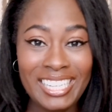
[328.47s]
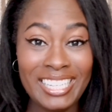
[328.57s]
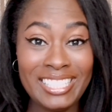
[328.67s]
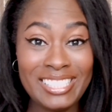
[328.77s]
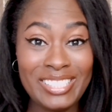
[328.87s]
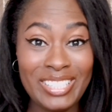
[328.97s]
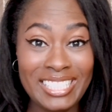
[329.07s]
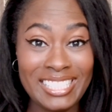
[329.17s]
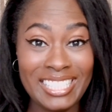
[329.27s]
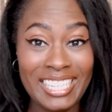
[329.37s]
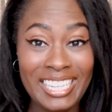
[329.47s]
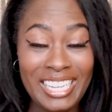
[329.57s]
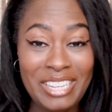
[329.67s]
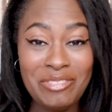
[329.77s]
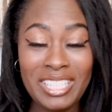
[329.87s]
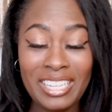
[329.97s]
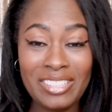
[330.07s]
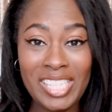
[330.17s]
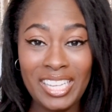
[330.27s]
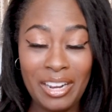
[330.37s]
It's crazy. But like I
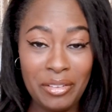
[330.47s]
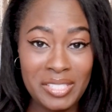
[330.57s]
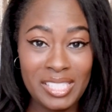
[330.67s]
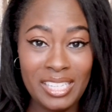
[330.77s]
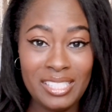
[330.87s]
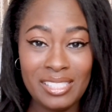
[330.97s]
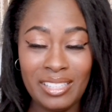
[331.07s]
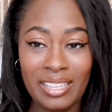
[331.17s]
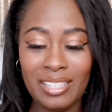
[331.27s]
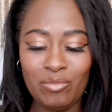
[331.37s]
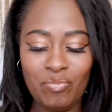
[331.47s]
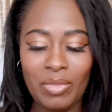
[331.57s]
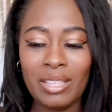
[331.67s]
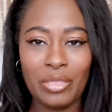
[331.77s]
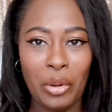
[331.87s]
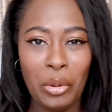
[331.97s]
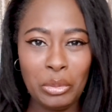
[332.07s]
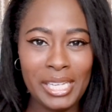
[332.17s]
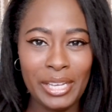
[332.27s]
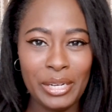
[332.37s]
said, I've seen like the
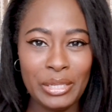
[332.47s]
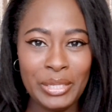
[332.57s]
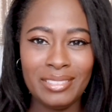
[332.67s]
hotel.